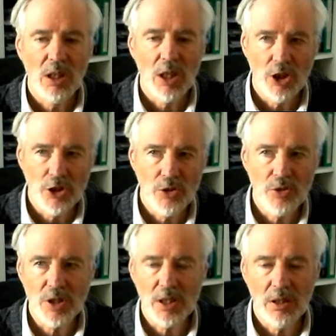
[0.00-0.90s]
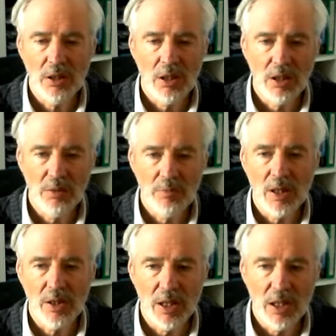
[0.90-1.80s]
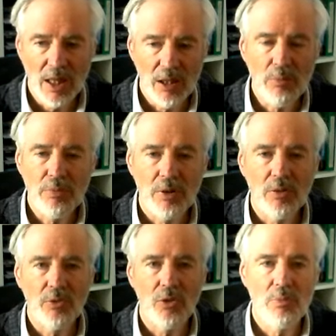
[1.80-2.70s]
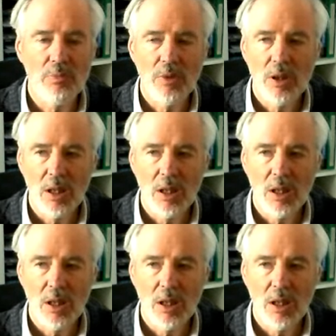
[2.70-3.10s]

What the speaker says: using the help from